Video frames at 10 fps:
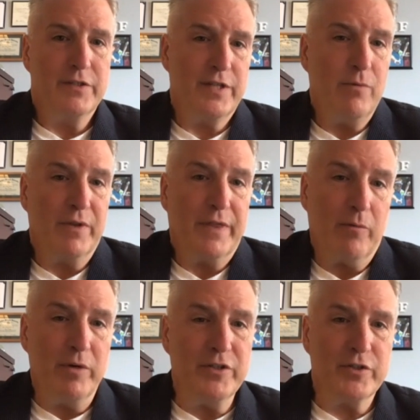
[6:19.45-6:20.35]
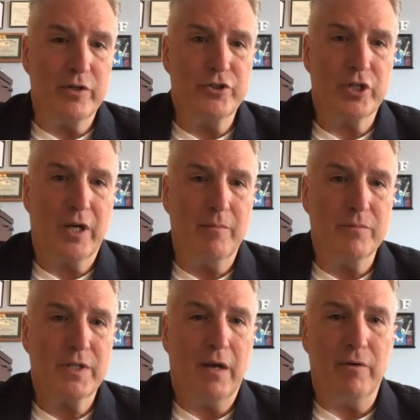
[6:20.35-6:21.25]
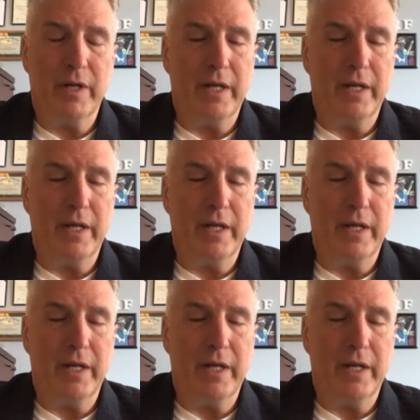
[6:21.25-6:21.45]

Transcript: see what that research comes out